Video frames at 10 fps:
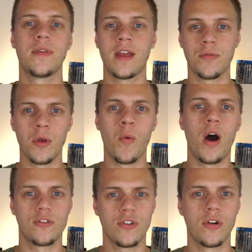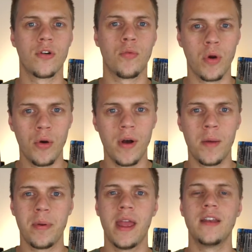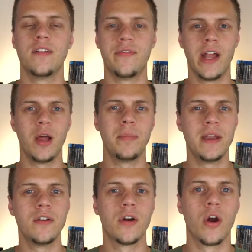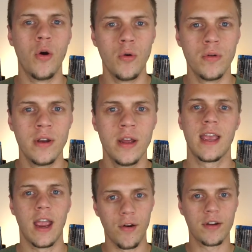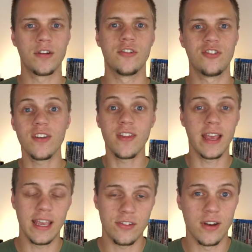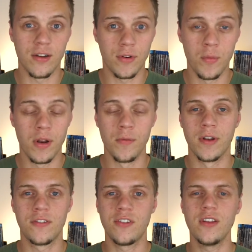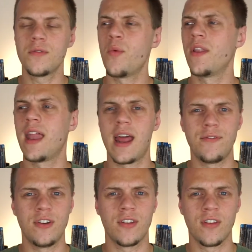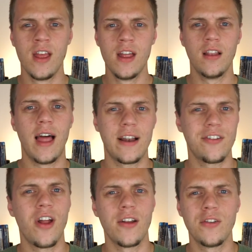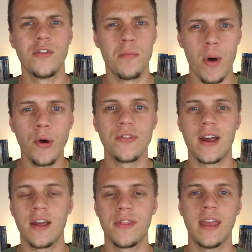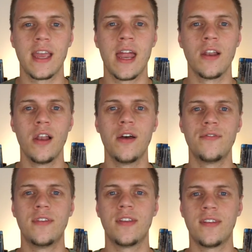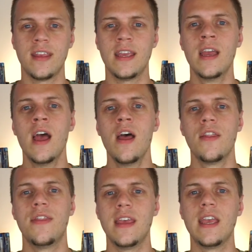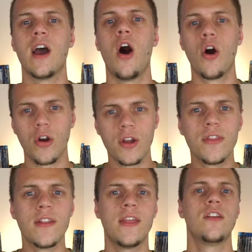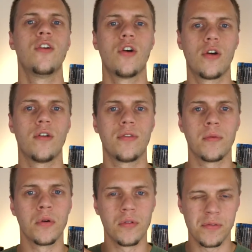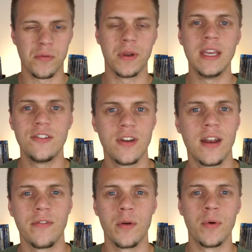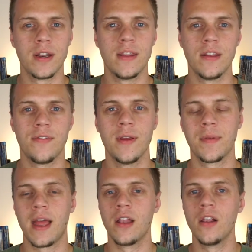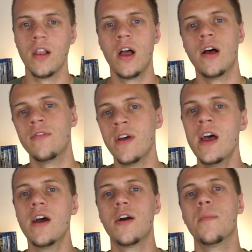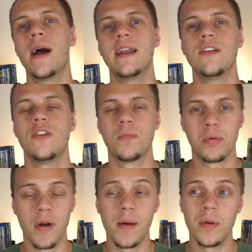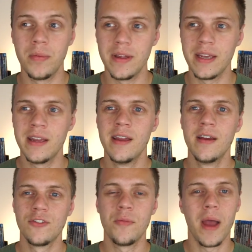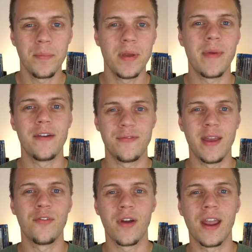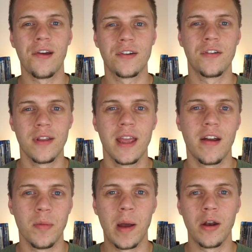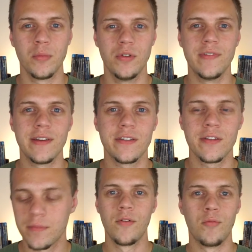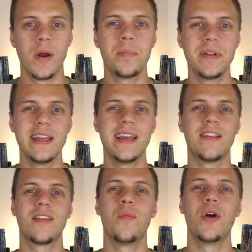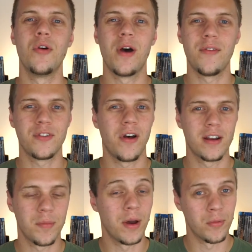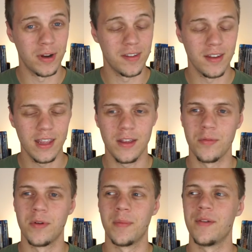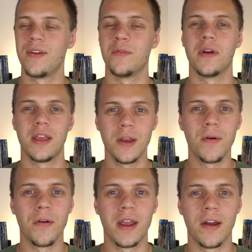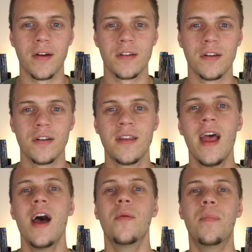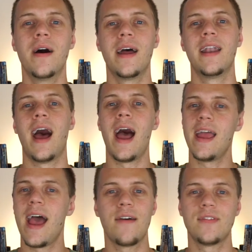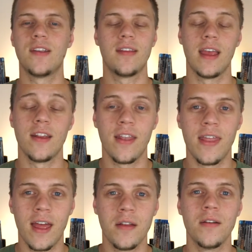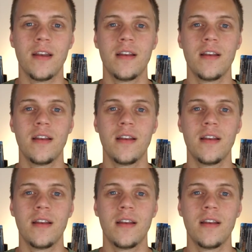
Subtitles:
as we watch her grow up and develop into her own character, just like each and every one of the ones, she's the one that I've just latched onto the most, I think, and love to see the arc that they took her through each and every one of these films. I love Hermione. She might be my favorite character in the Harry Potter movies. Ripley is someone who I've talked about recently as one of my favorite hero characters, but I have to say that